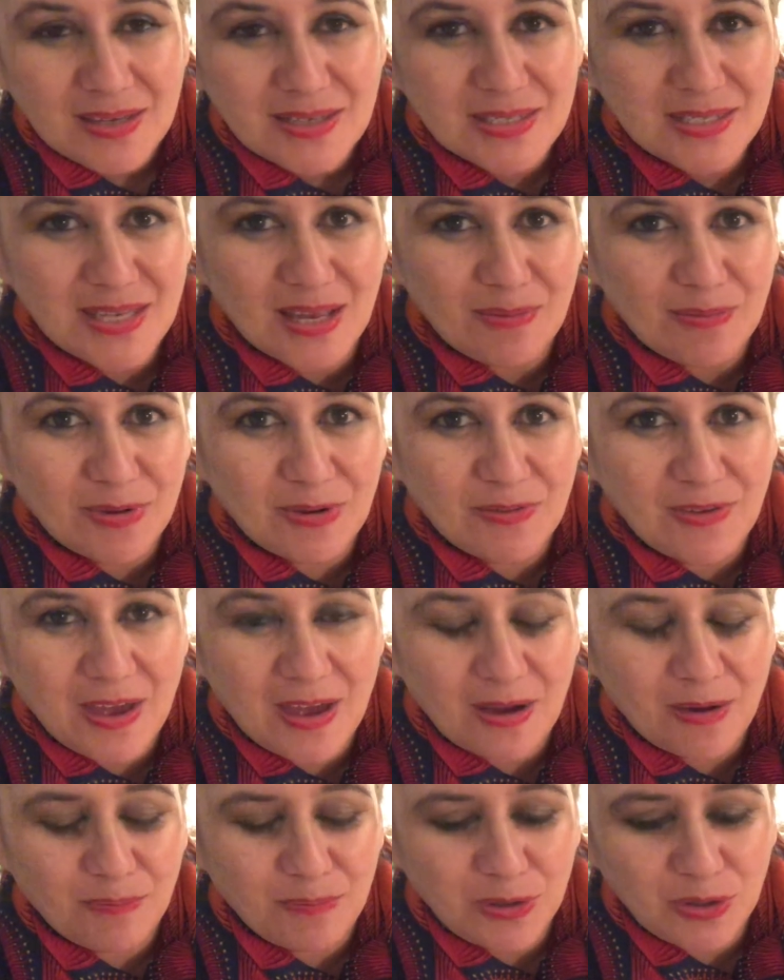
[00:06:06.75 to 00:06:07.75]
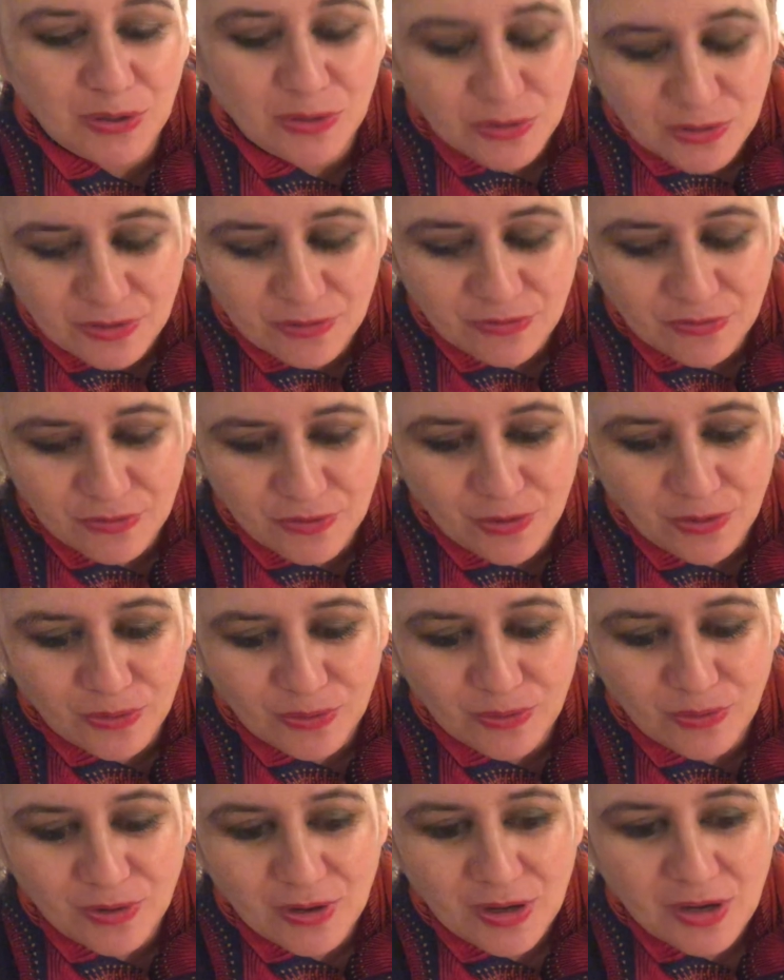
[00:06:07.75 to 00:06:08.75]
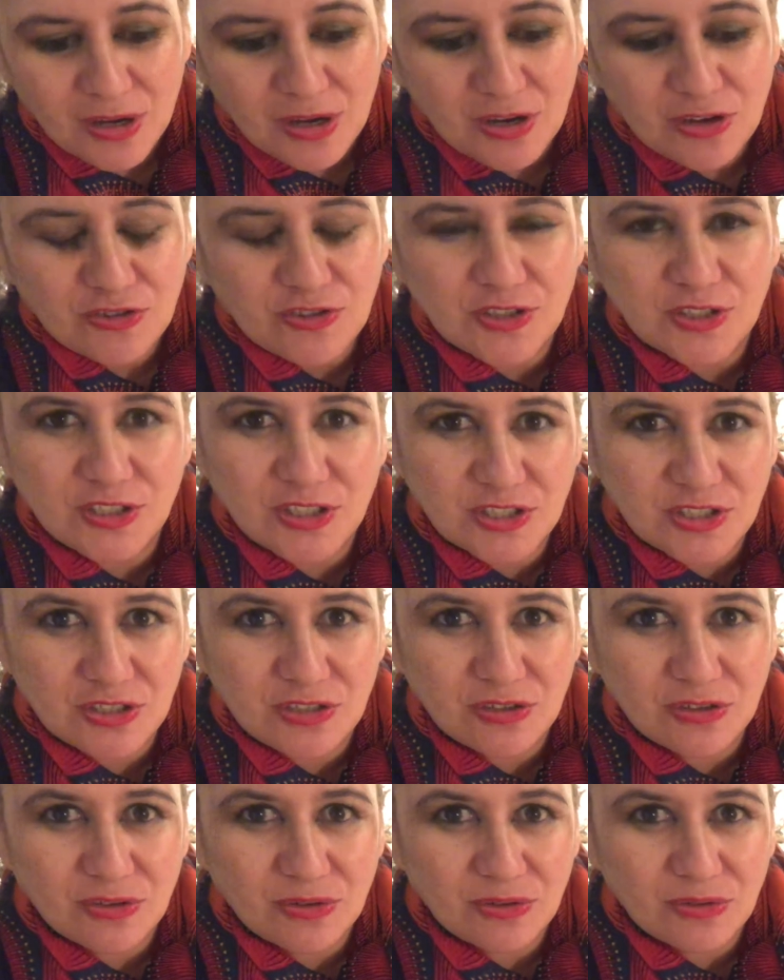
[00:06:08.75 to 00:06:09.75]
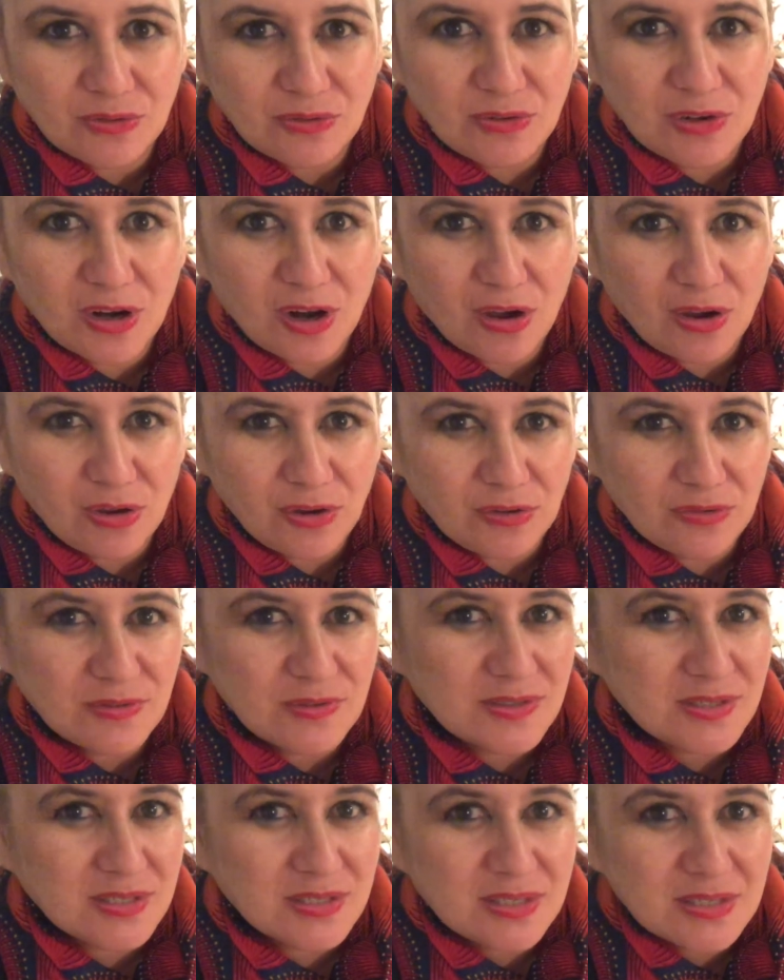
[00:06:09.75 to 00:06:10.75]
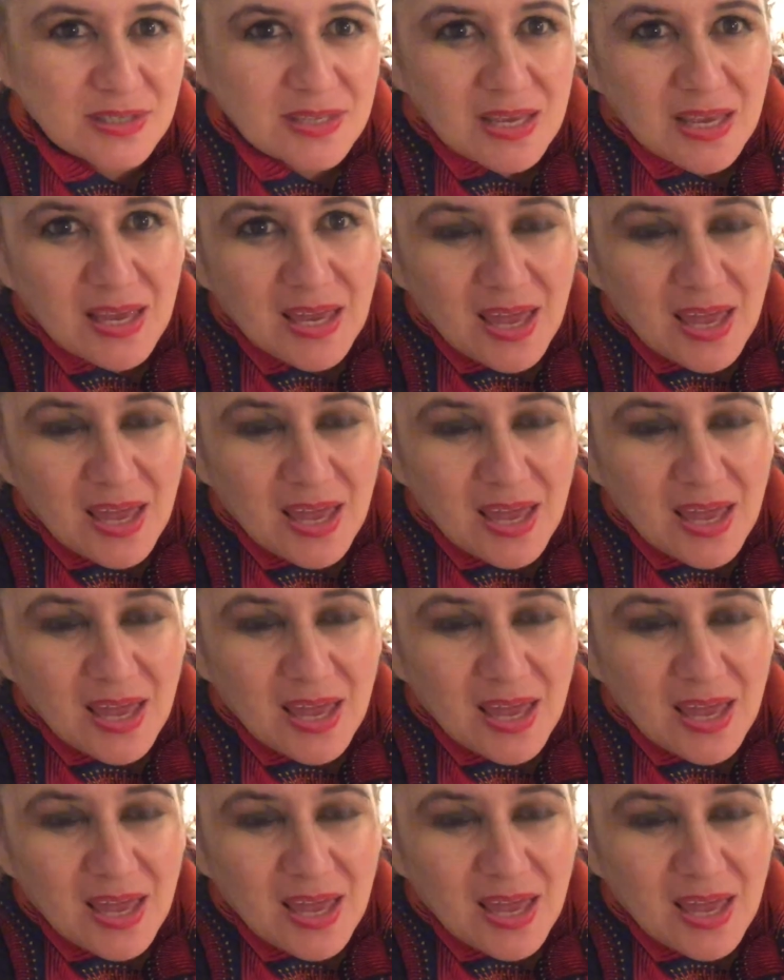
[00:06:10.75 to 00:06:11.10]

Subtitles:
some of our beautiful traditional loaves.